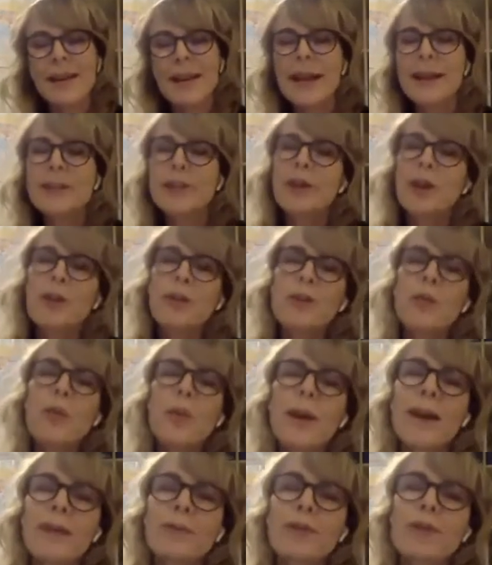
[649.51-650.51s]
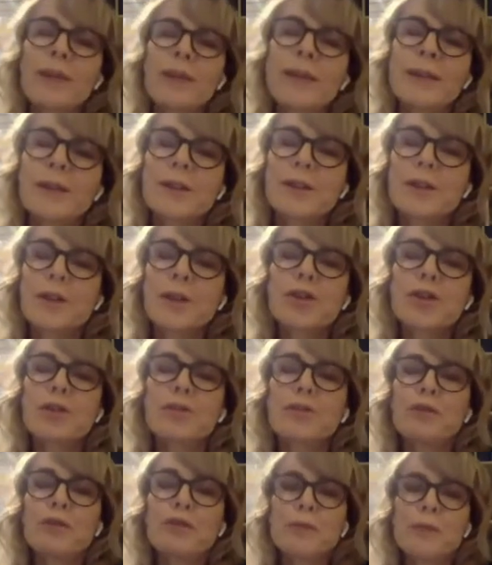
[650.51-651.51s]
And along the way, I've created
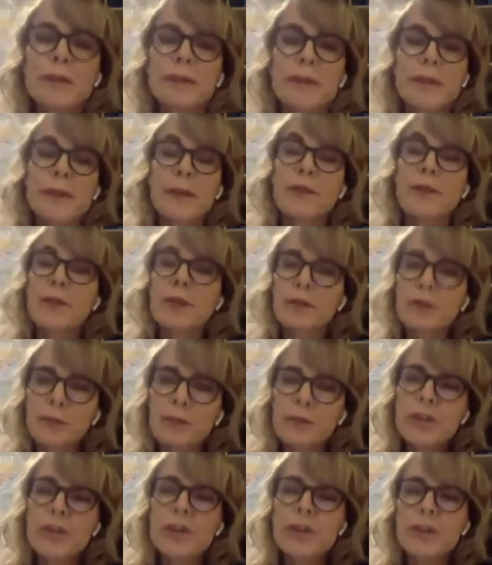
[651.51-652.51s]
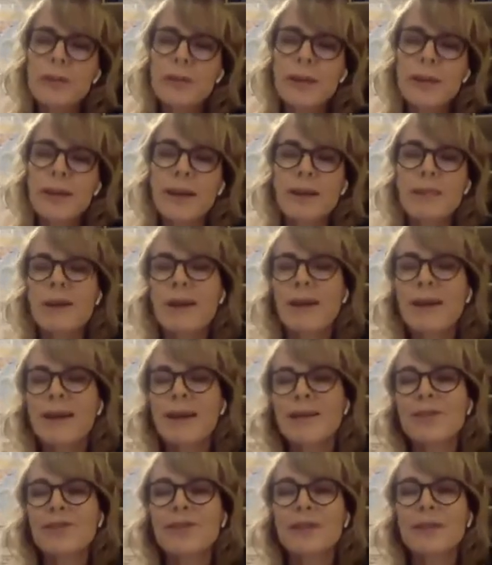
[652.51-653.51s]
social movements that have contributed to making my
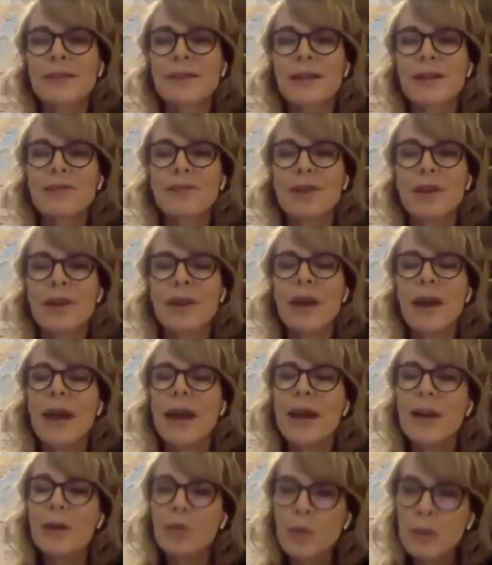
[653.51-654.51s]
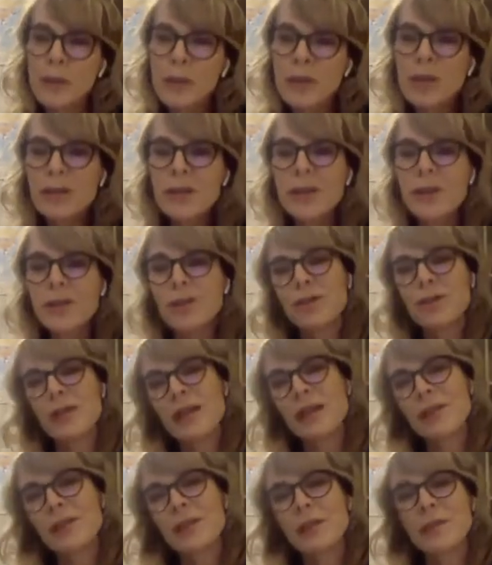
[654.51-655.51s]
country safer and will continue
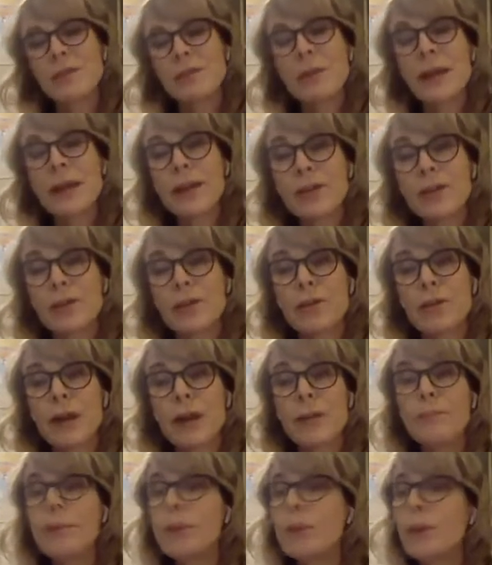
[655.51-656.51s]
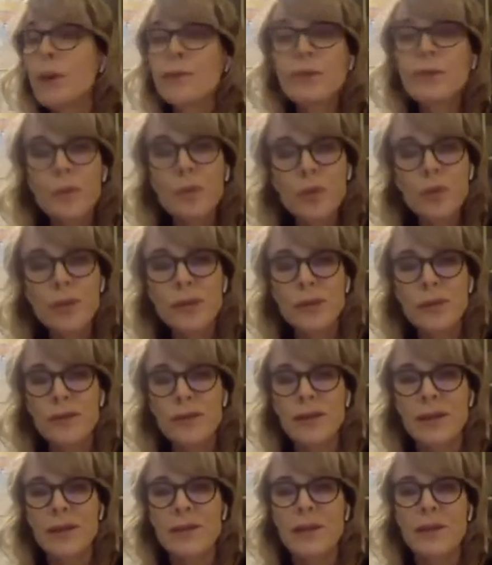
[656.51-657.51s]
to have an impact on crime beyond the borders
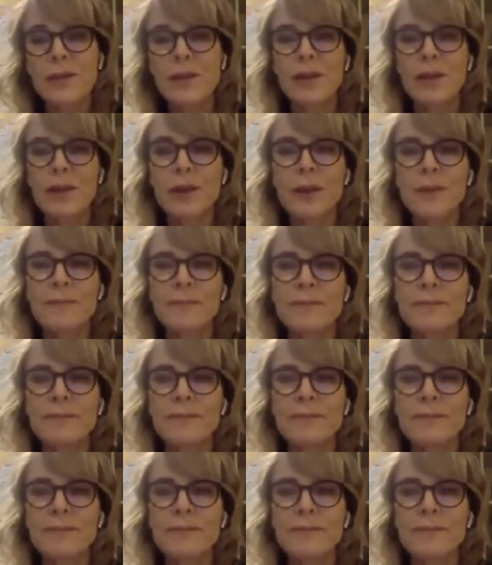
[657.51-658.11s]
of South Africa.